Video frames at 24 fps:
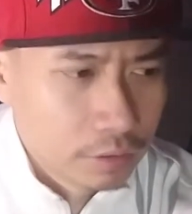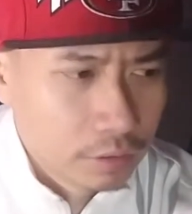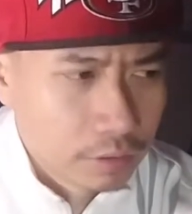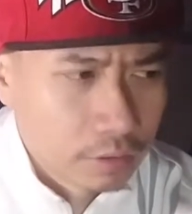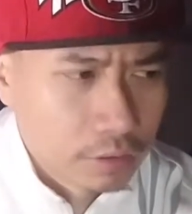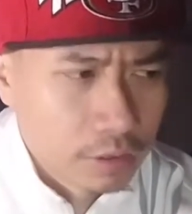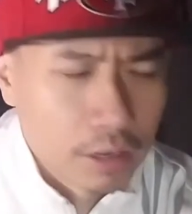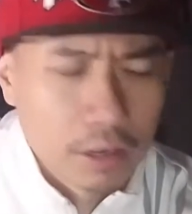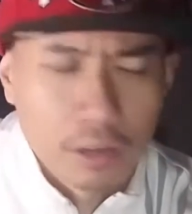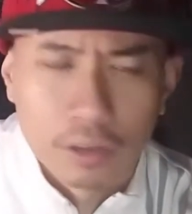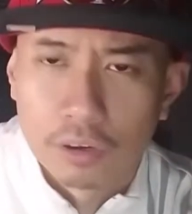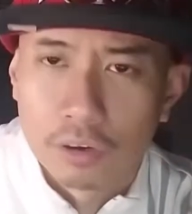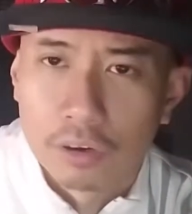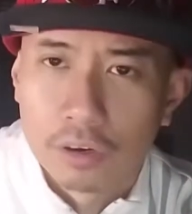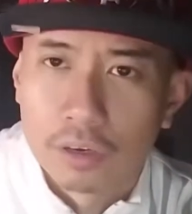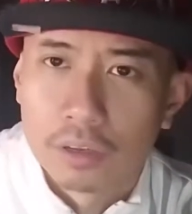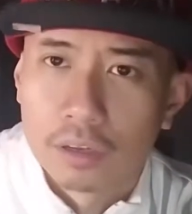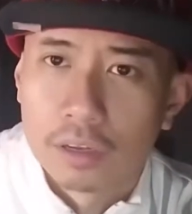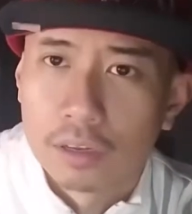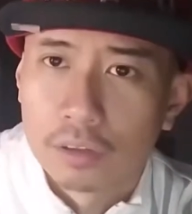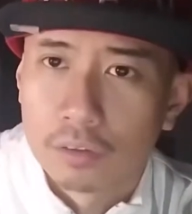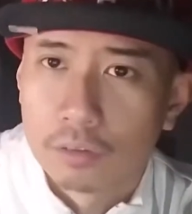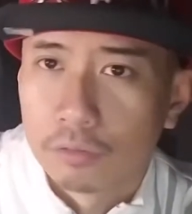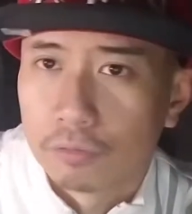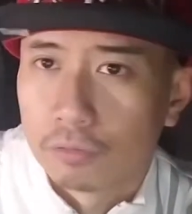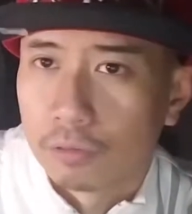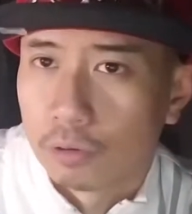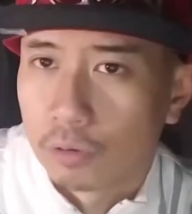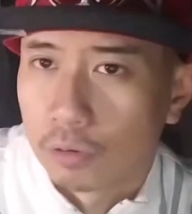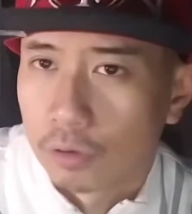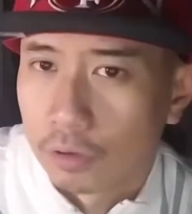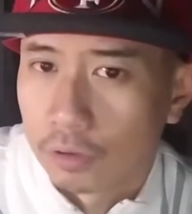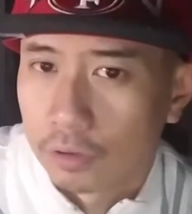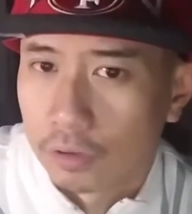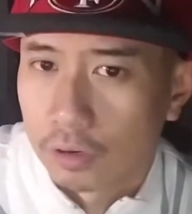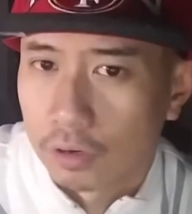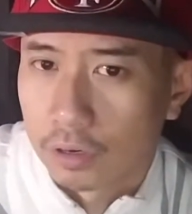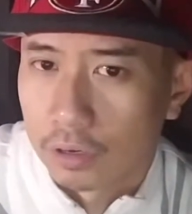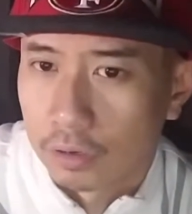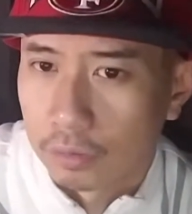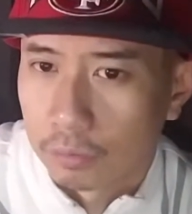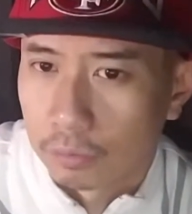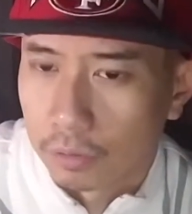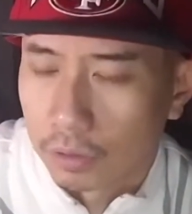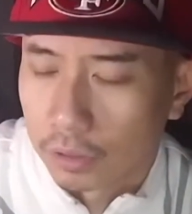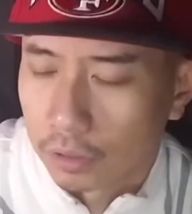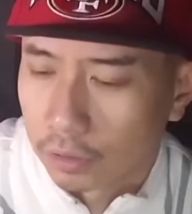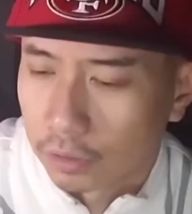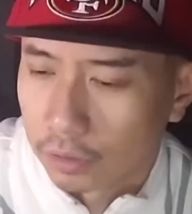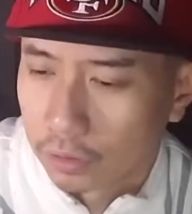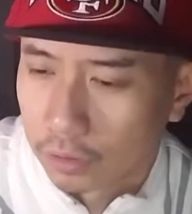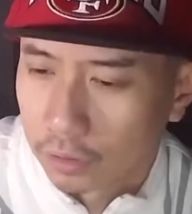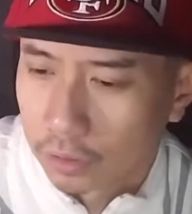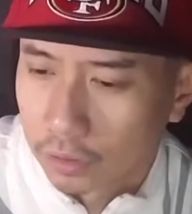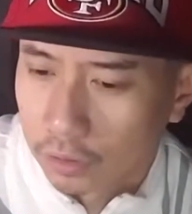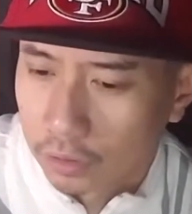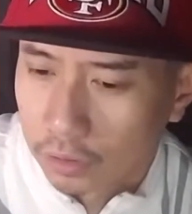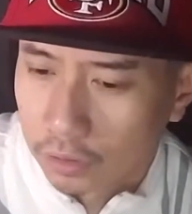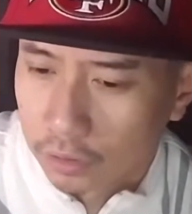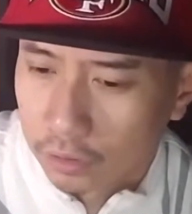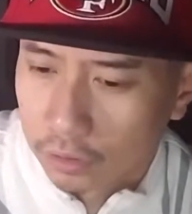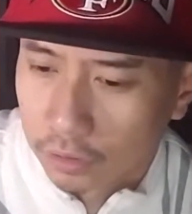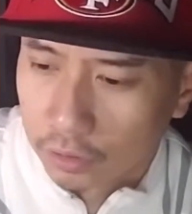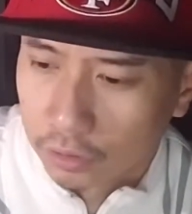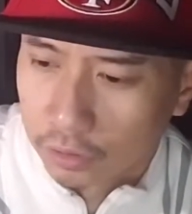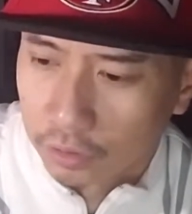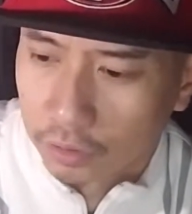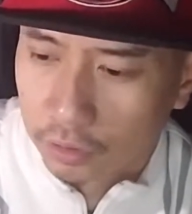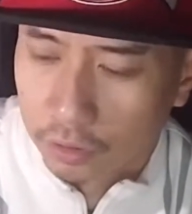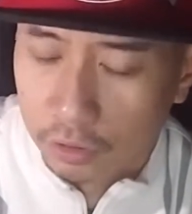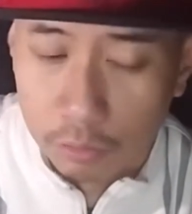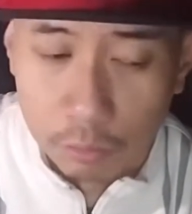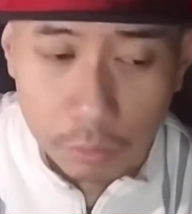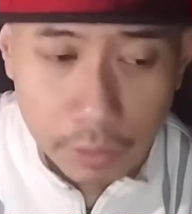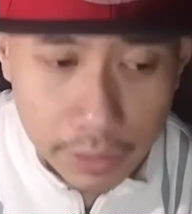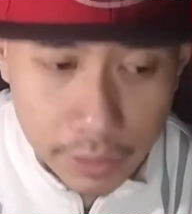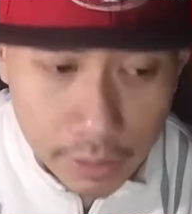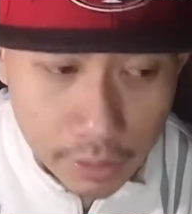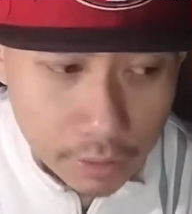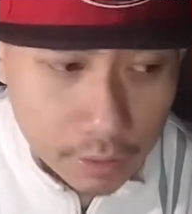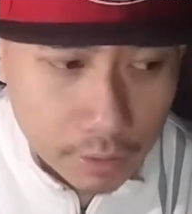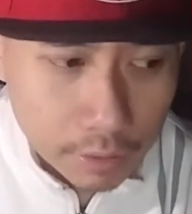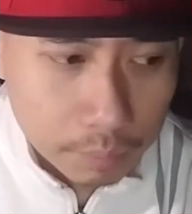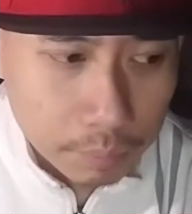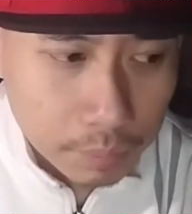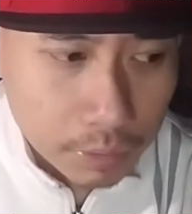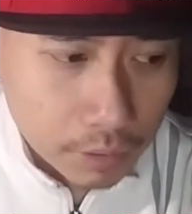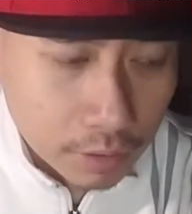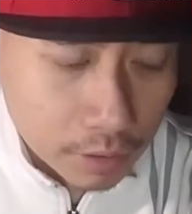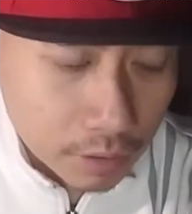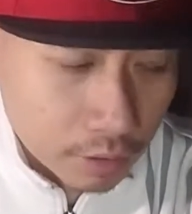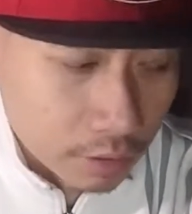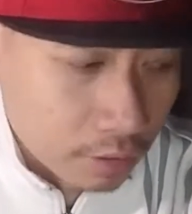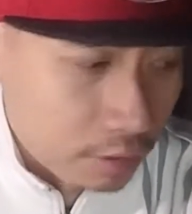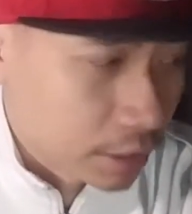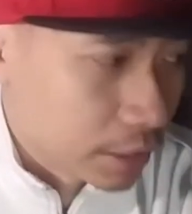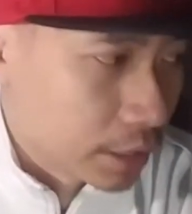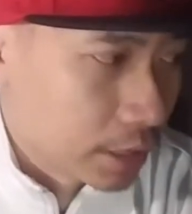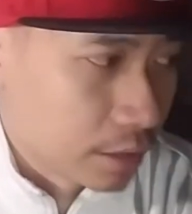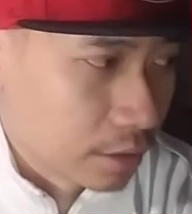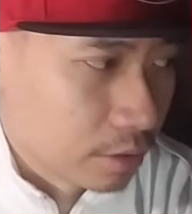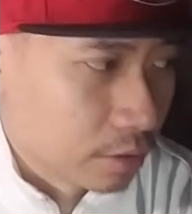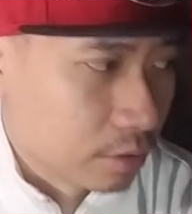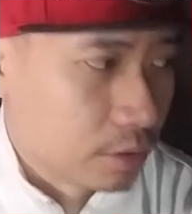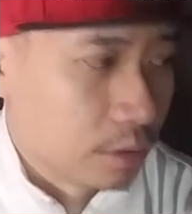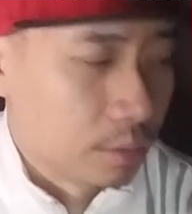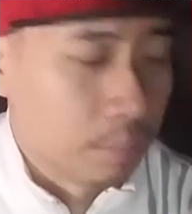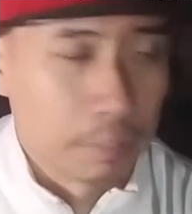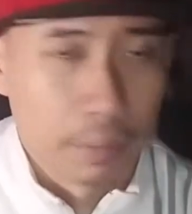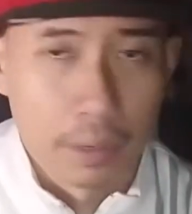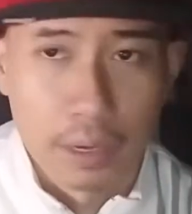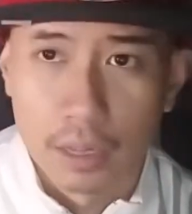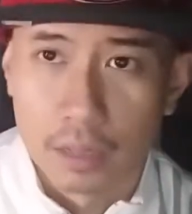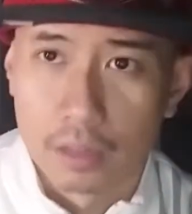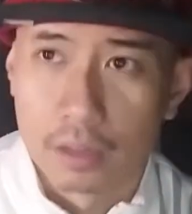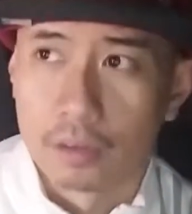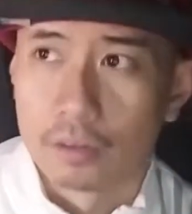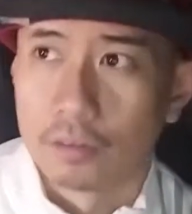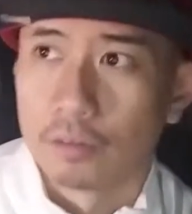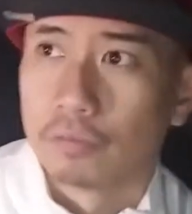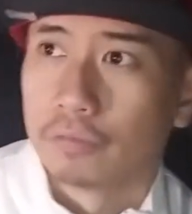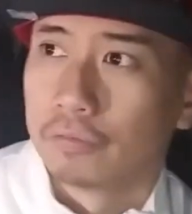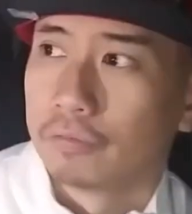kind of hard not to focus on it when you're waking up and then you're laying on your bed and